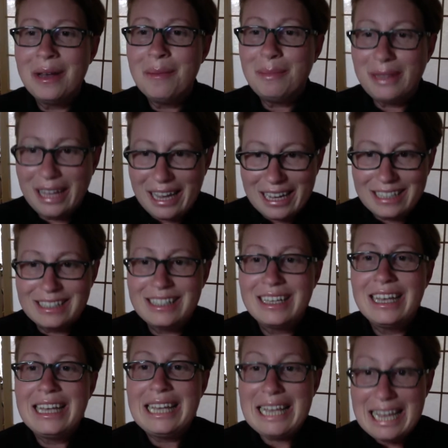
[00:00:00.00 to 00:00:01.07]
plants
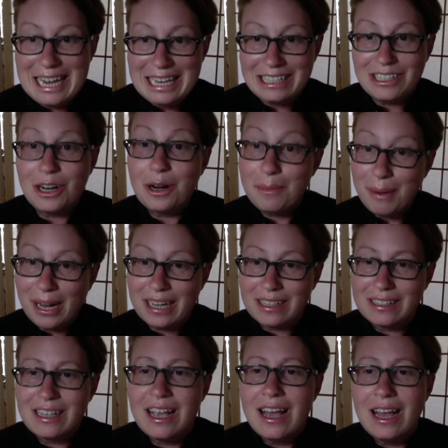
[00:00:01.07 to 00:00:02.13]
eat, are
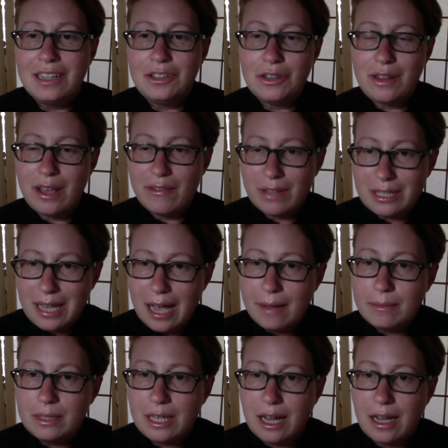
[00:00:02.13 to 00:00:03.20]
bugs. And so they have this
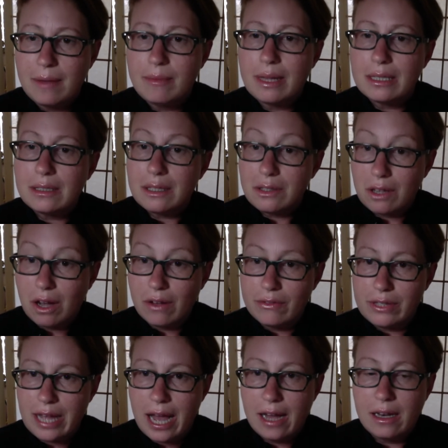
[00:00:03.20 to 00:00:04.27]
enzyme that dissolves
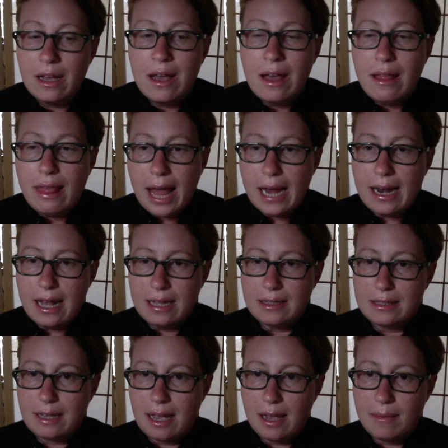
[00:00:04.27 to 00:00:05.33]
that. That
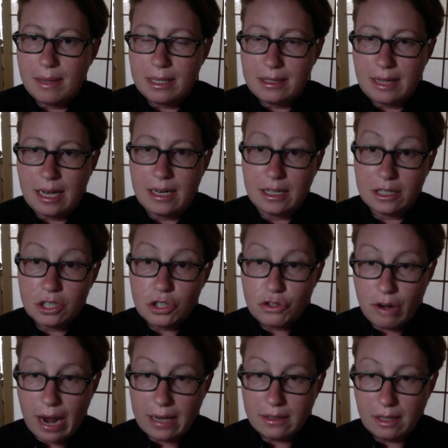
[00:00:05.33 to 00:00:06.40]
enzyme is then
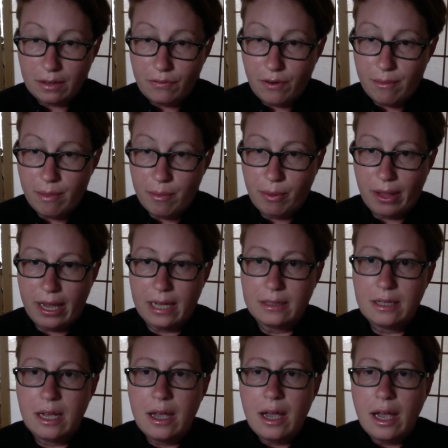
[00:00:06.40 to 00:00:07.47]
extracted from the
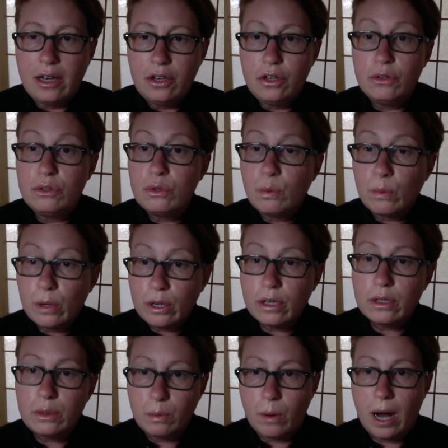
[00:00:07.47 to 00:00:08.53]
plant and used
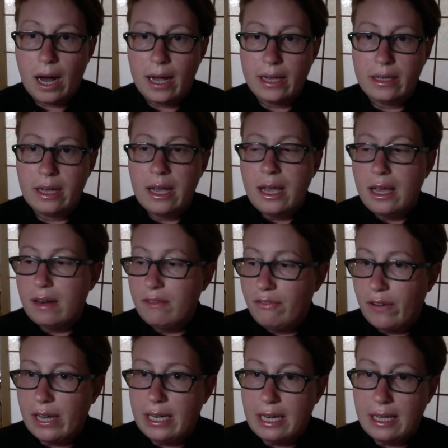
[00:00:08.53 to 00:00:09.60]
worldwide in
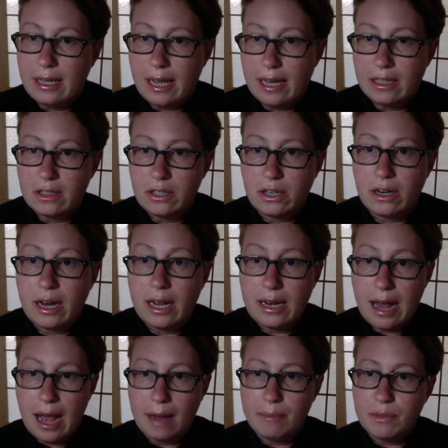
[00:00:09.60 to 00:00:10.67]
fighting cancer and
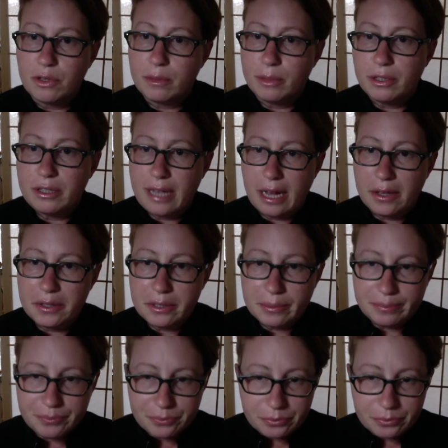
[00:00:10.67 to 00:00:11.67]
abnormal cells.